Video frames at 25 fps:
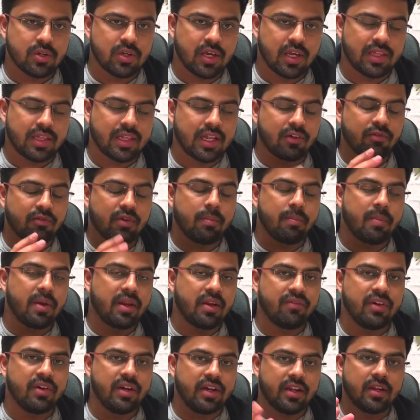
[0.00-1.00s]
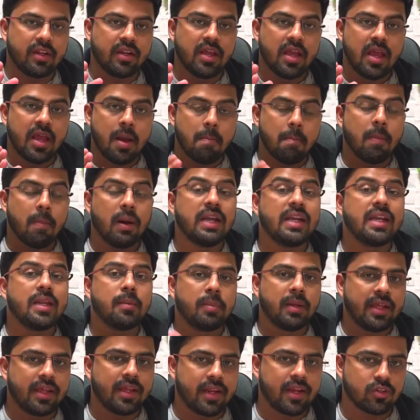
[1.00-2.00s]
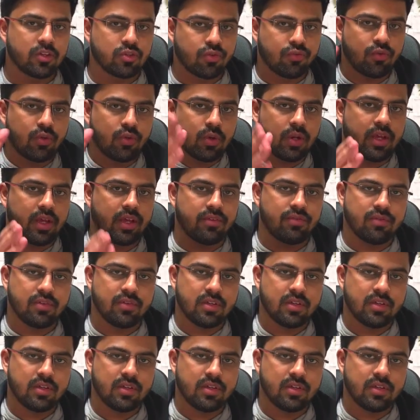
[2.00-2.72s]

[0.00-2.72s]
and that will benefit in multiple areas of your life,